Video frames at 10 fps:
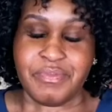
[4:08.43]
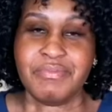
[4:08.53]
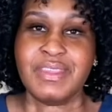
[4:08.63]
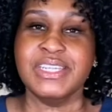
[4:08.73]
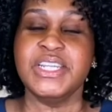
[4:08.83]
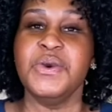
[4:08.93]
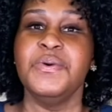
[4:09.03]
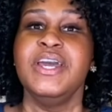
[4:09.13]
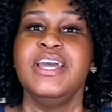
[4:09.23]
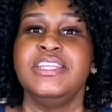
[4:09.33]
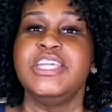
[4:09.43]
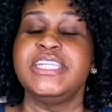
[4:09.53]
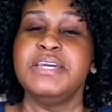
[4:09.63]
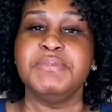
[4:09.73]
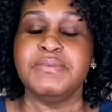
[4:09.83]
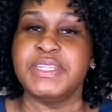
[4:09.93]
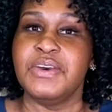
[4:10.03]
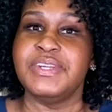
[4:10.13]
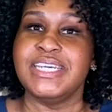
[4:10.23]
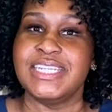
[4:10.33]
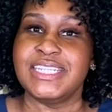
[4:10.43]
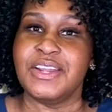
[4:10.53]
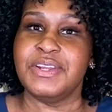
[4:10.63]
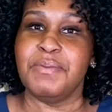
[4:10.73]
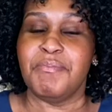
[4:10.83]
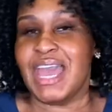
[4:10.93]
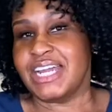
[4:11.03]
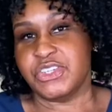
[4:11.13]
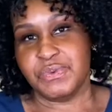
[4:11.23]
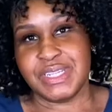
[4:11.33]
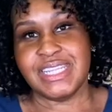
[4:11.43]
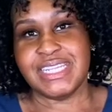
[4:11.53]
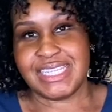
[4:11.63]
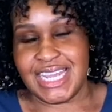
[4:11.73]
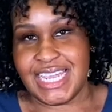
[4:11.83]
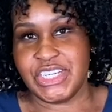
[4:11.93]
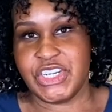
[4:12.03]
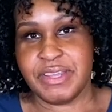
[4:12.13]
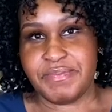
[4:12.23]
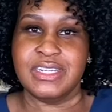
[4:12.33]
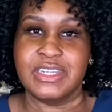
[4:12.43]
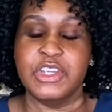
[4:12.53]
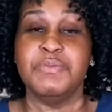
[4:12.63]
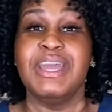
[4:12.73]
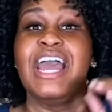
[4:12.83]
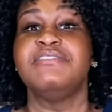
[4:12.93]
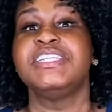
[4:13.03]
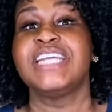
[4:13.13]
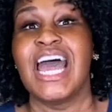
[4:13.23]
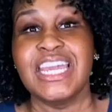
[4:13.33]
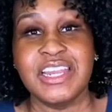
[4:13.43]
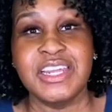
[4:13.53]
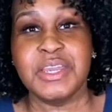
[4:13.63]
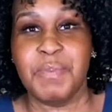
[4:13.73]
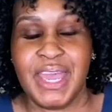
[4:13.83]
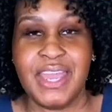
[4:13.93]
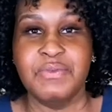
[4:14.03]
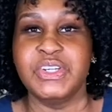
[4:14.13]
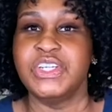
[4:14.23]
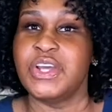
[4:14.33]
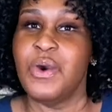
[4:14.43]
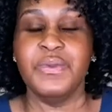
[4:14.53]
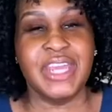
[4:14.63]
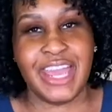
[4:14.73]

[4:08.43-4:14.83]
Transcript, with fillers: So the symptoms don't necessarily match with the staging. So you may have cyclic pain, which is only at the